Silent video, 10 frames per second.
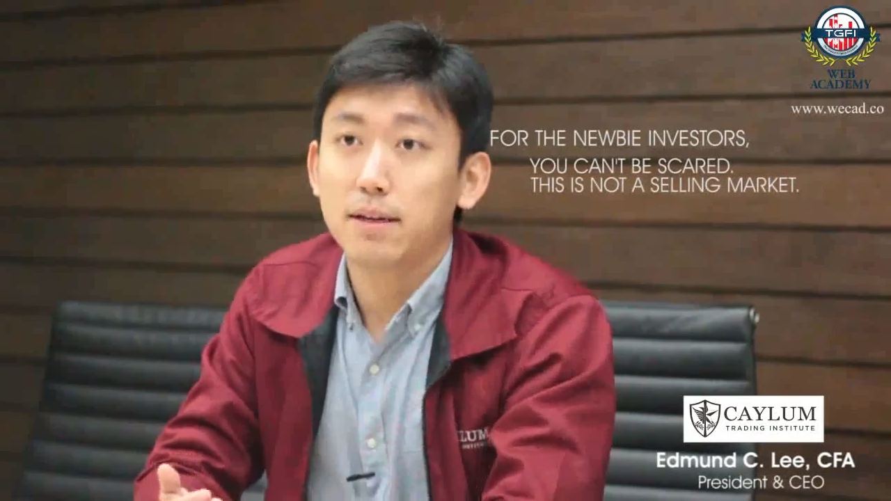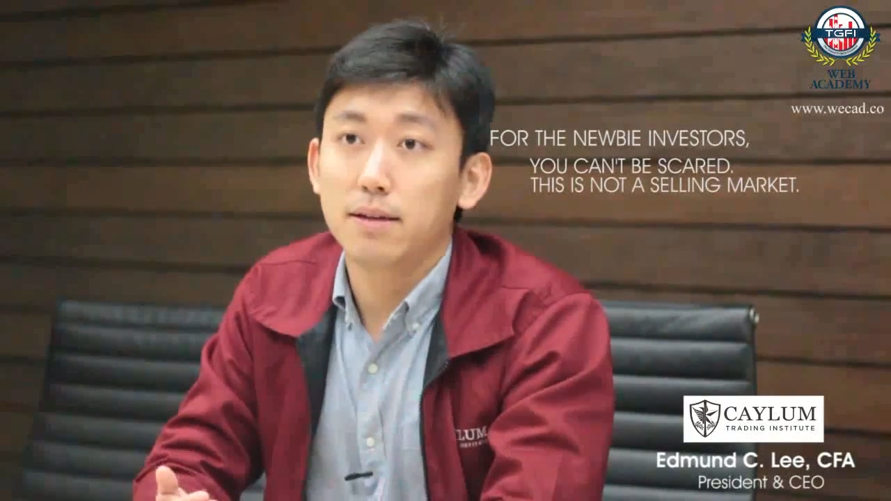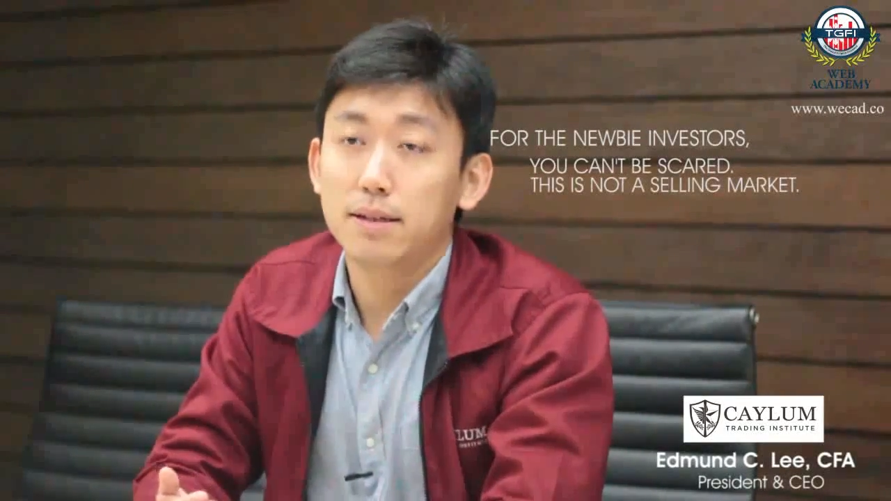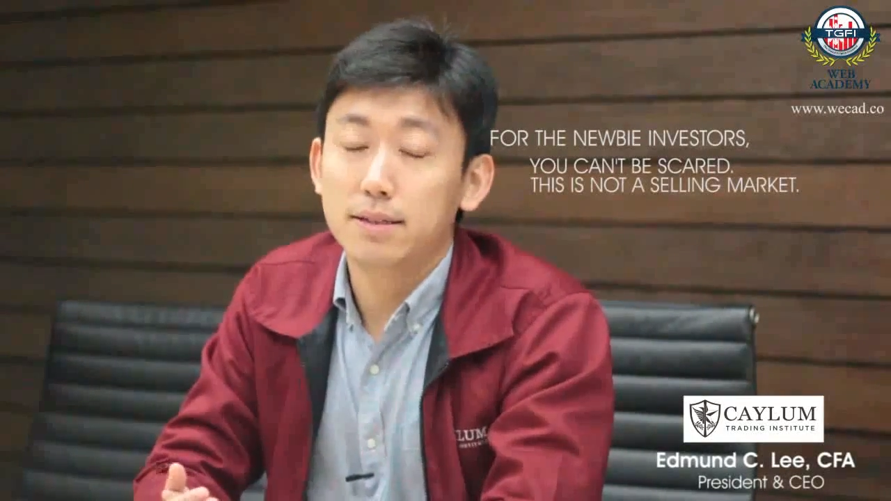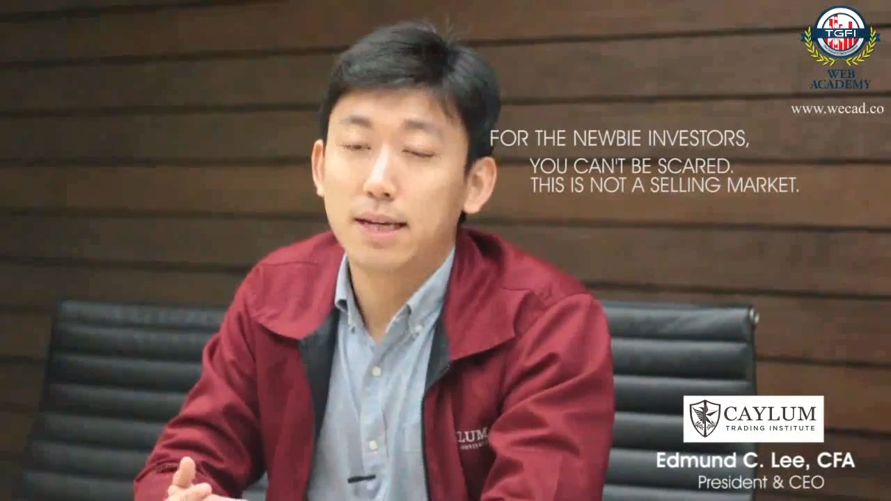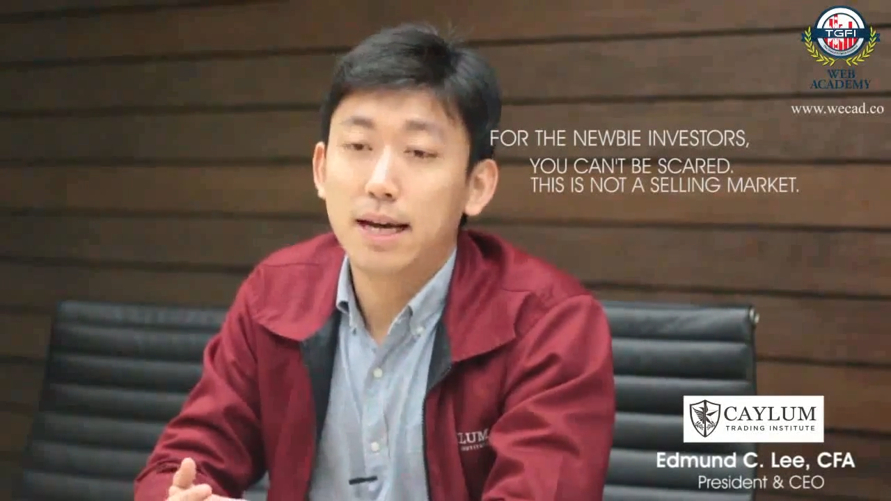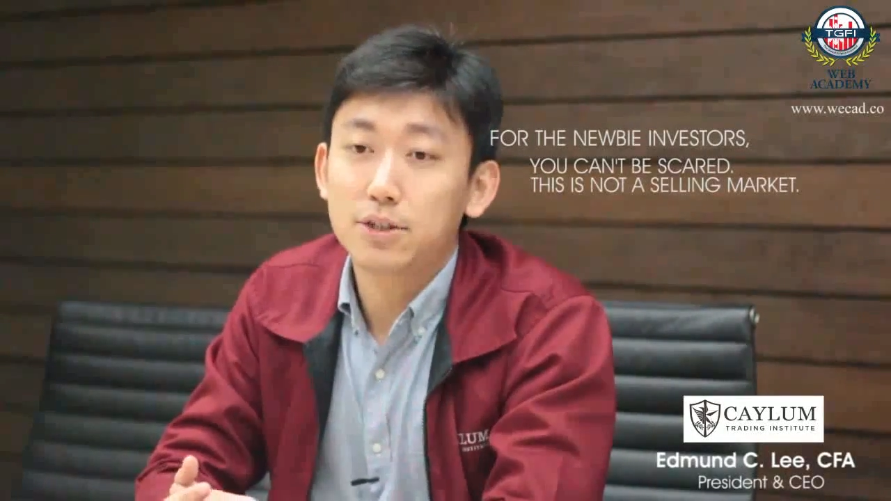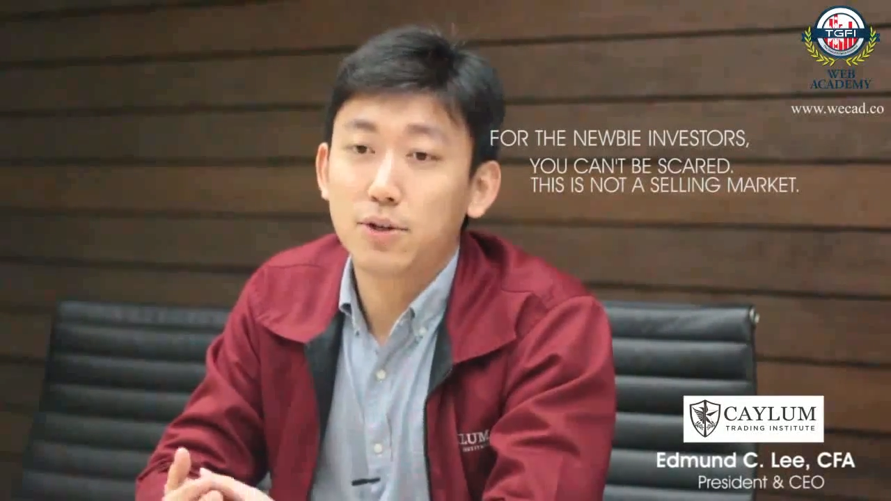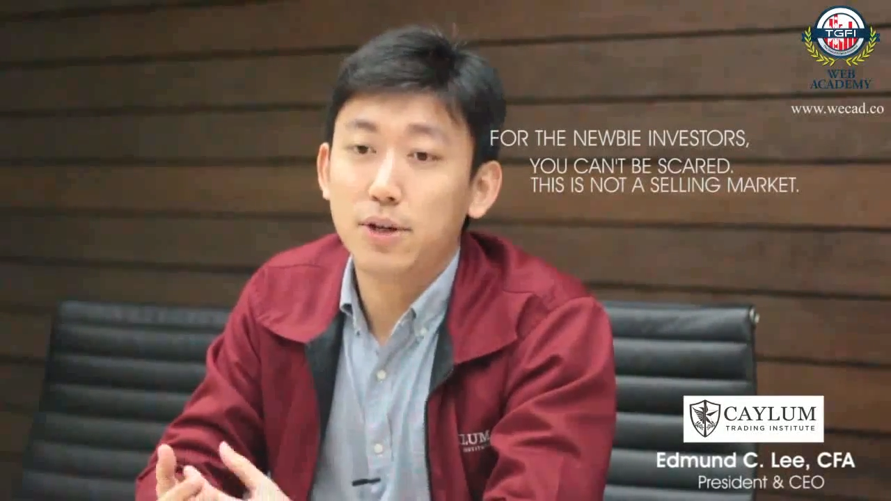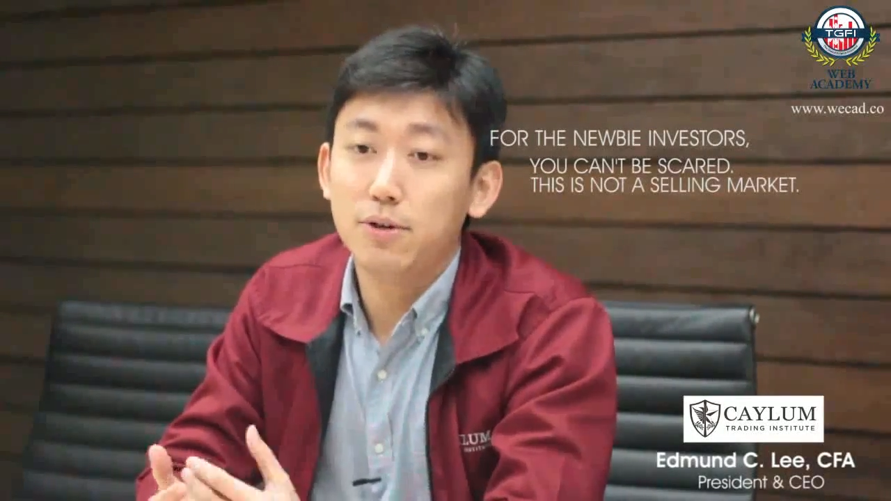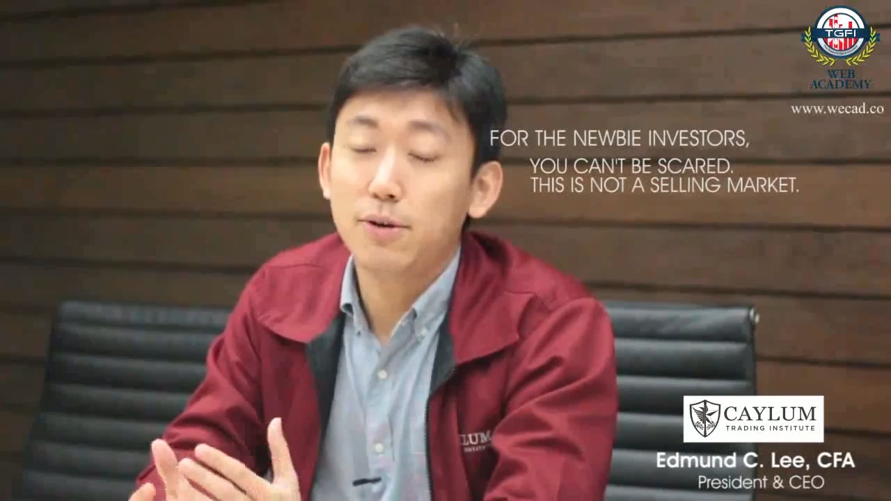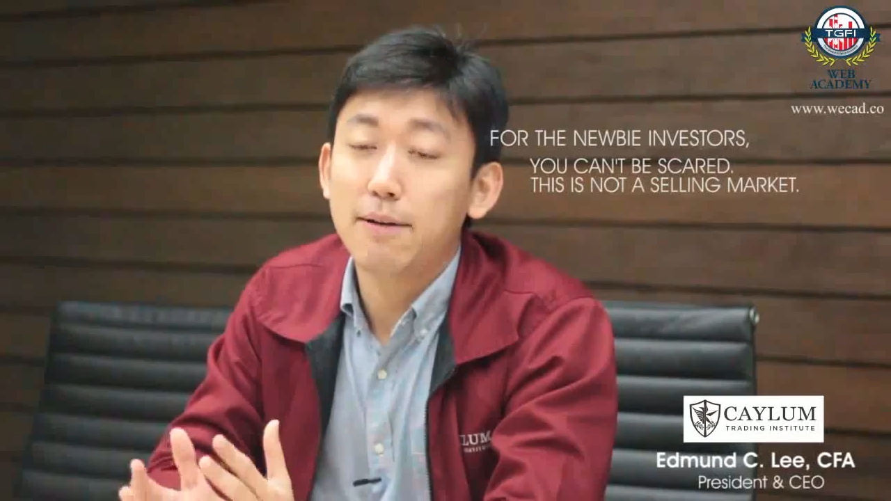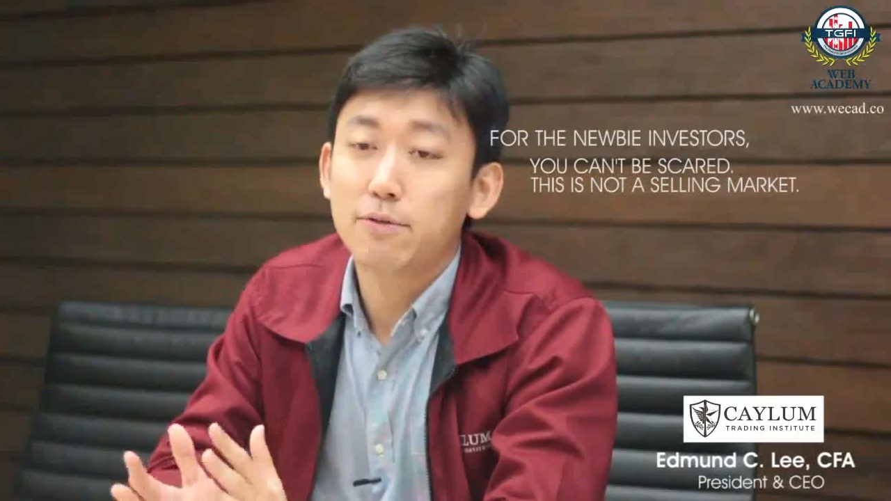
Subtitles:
This is actually, you have